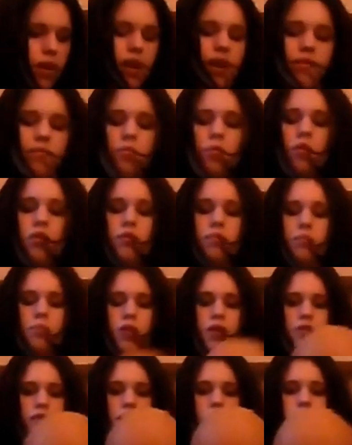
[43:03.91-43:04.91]
and we have one
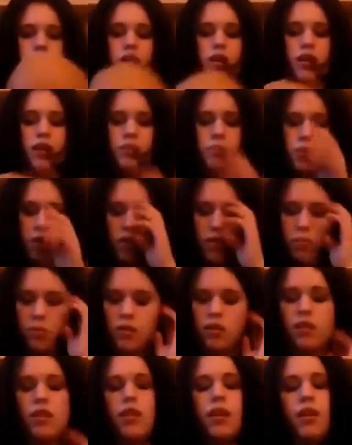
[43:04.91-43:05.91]
perfectly fine boob.
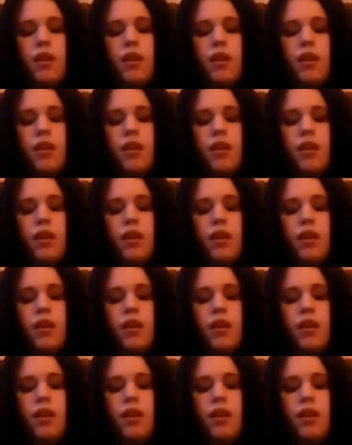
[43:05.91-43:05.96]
